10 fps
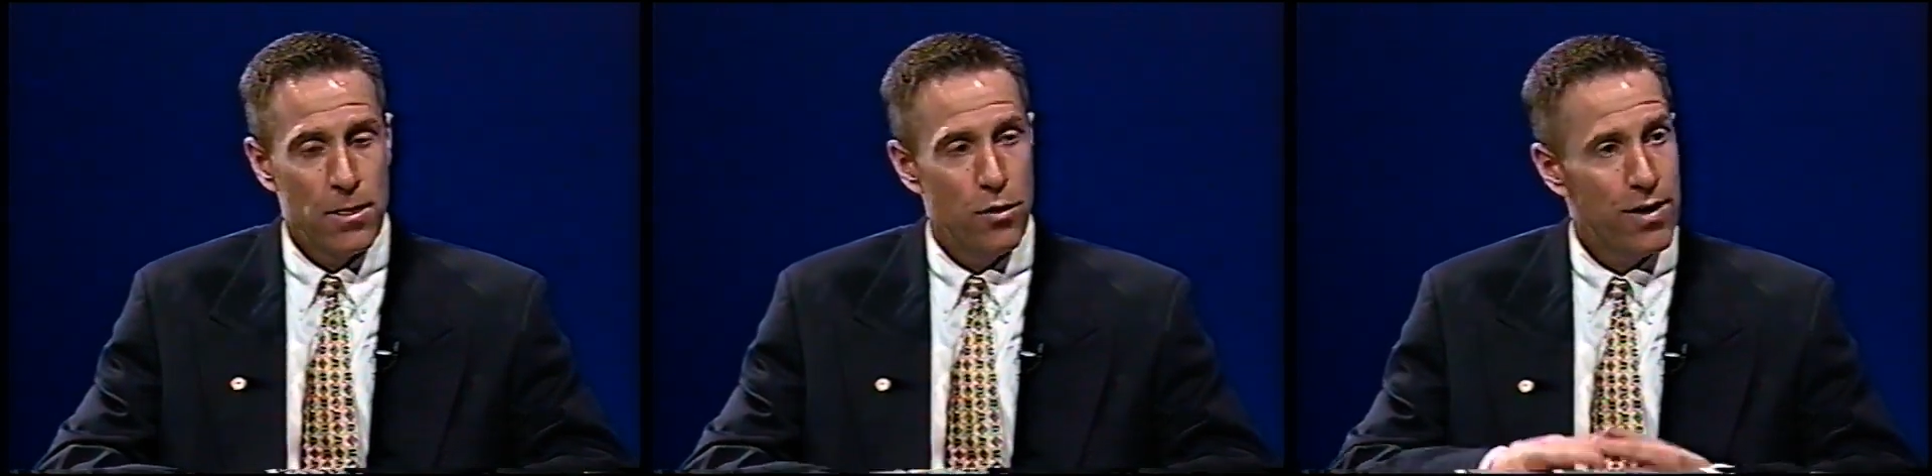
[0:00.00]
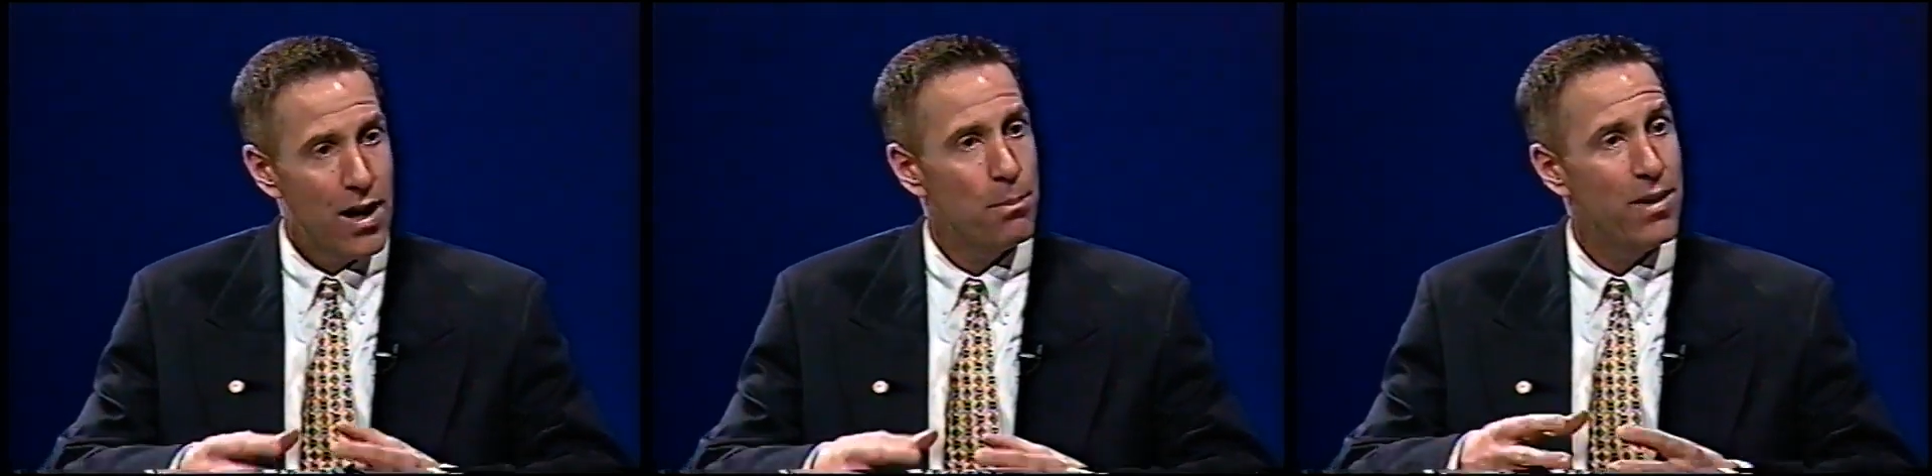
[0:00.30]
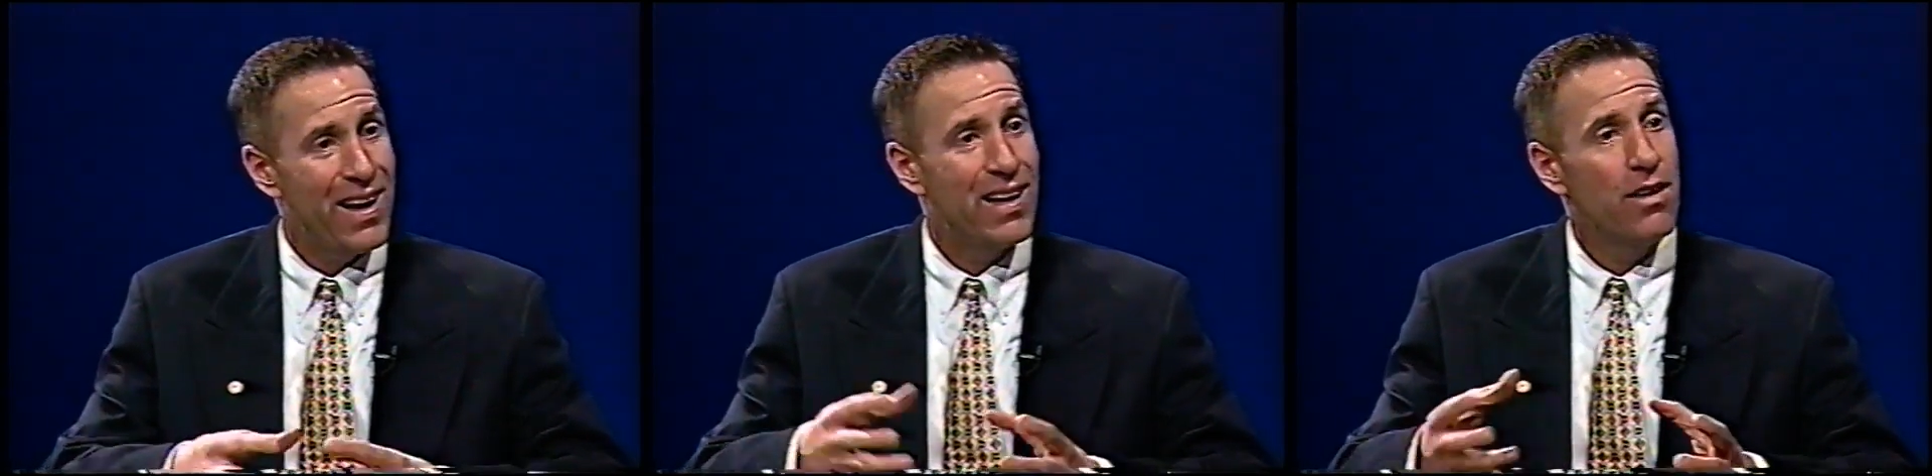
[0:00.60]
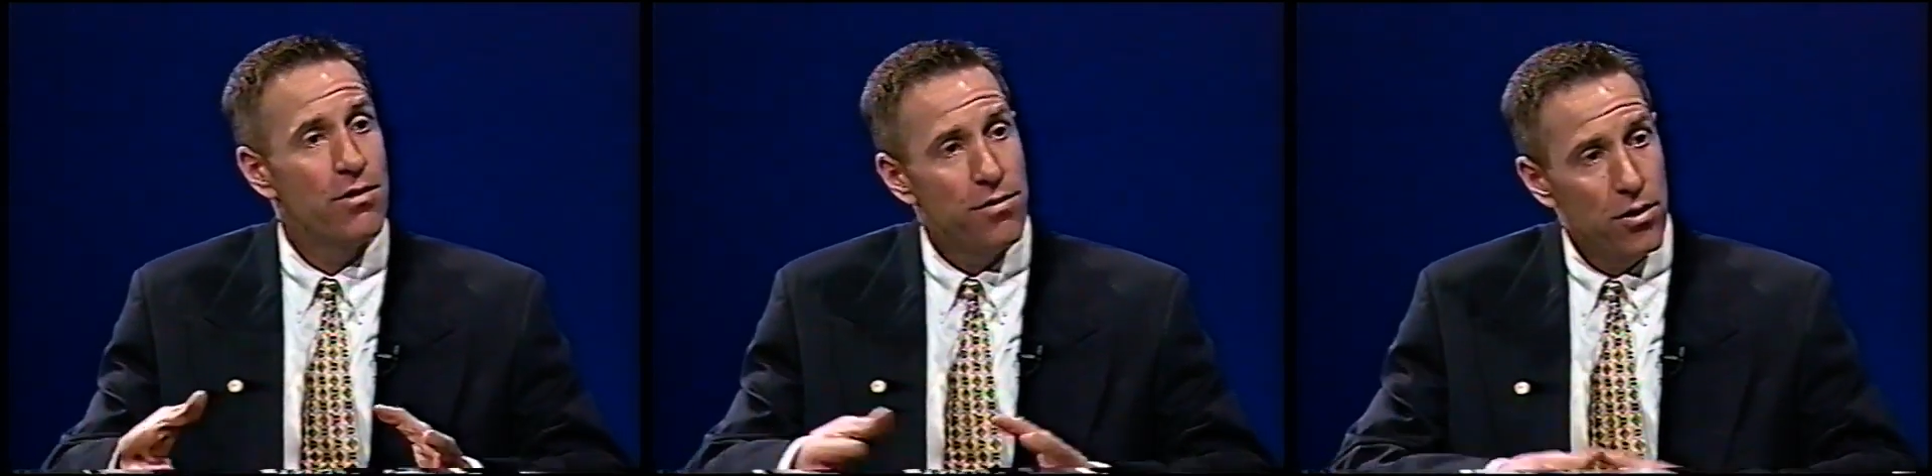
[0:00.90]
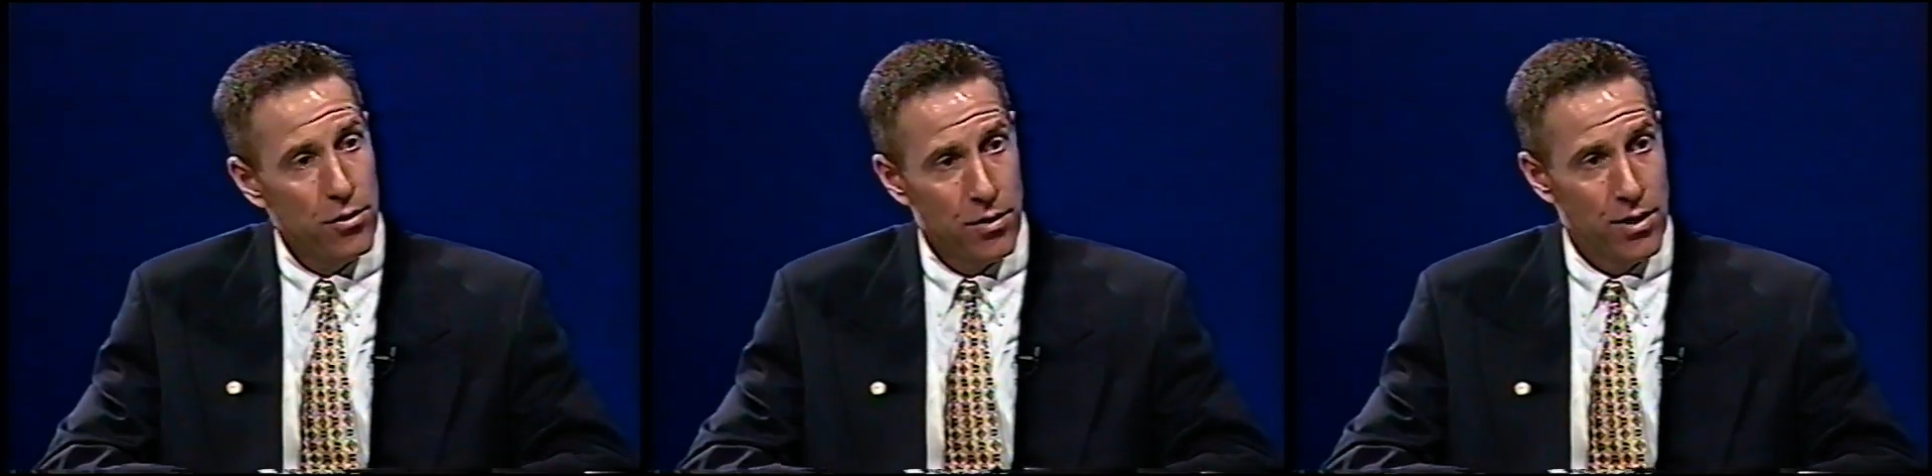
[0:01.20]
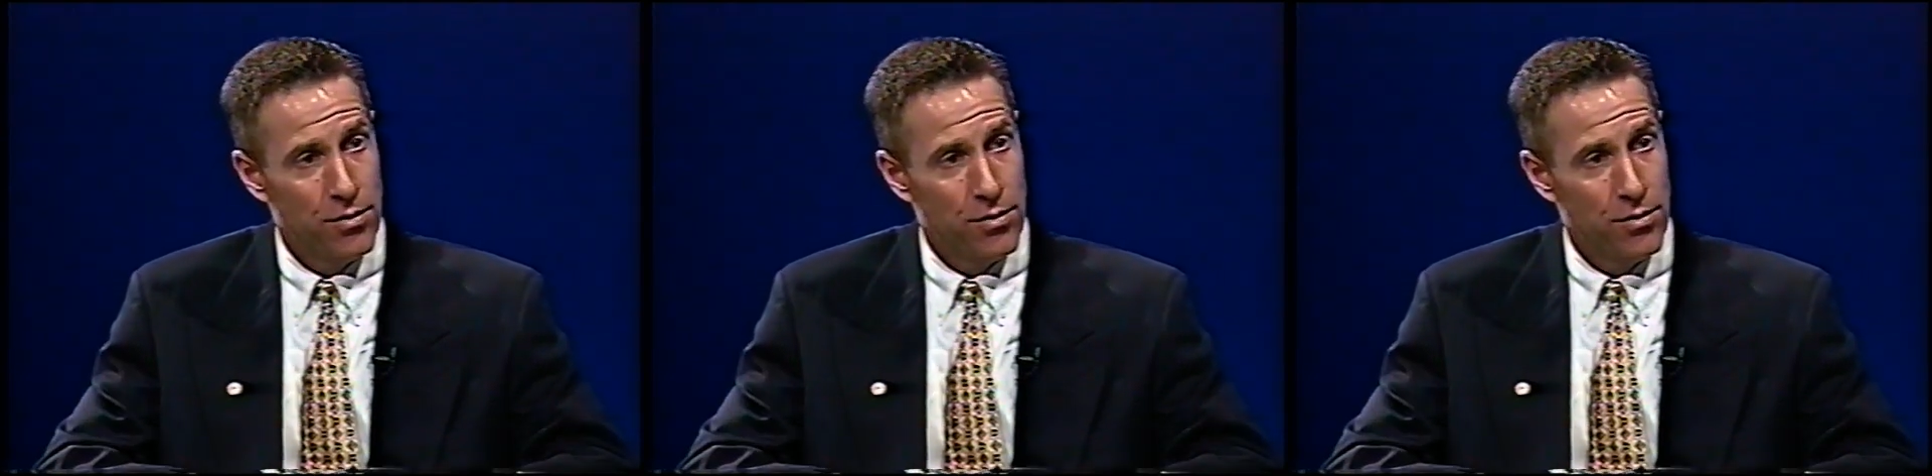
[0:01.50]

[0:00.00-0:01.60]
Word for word: you've got to plan even further in